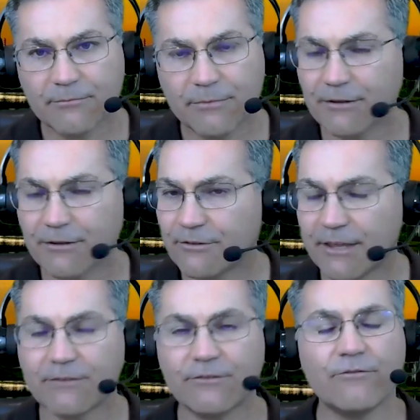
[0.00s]
because
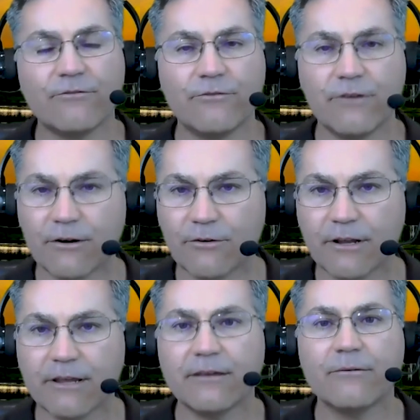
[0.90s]
that's a
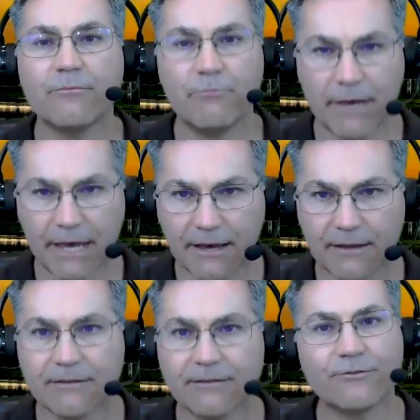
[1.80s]
very
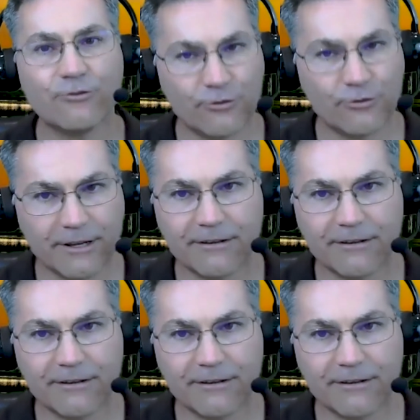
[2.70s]
bad trade.